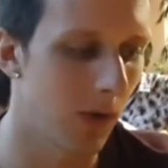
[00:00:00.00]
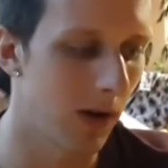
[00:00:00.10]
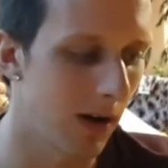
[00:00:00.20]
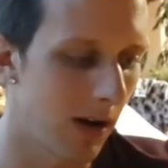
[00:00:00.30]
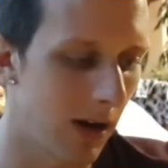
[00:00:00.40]

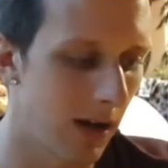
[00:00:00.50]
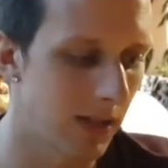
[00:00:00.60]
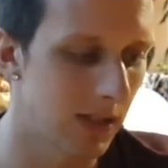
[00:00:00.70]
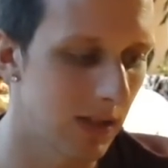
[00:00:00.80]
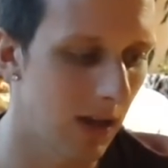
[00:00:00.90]
Russian
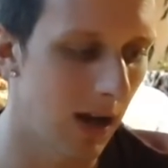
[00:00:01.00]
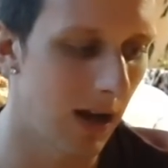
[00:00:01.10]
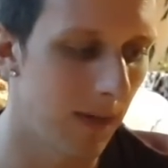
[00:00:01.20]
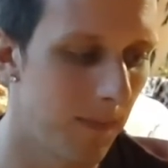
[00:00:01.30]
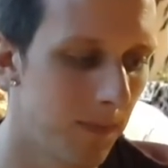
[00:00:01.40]

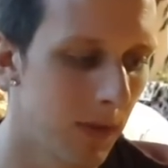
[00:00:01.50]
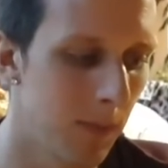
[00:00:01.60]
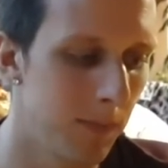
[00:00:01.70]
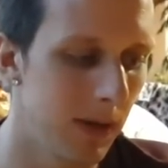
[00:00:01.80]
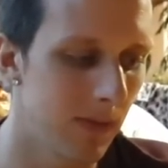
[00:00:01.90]
for
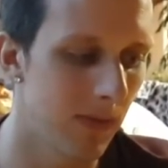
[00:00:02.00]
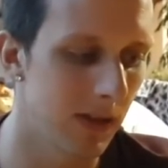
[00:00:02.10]
beef